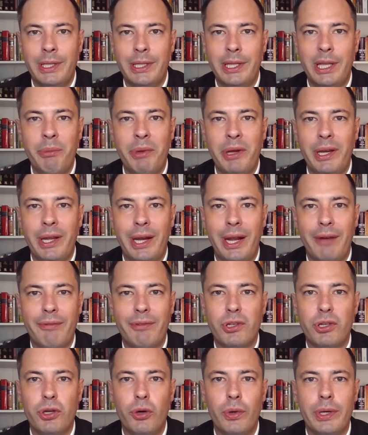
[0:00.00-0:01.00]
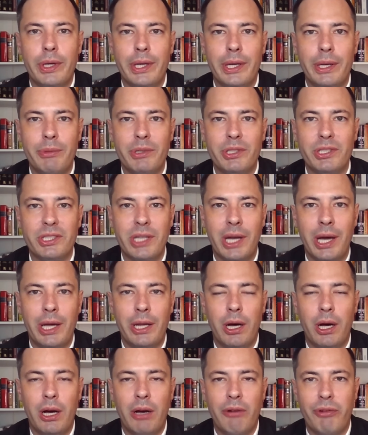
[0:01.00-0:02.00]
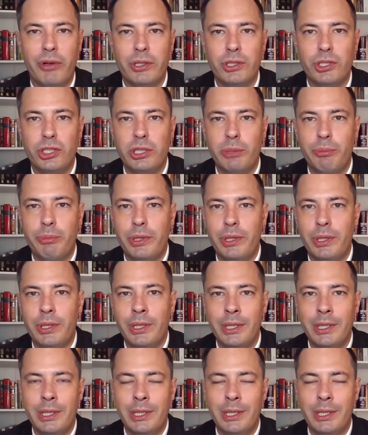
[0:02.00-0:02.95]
they might not have to go and get him to sign off on shipping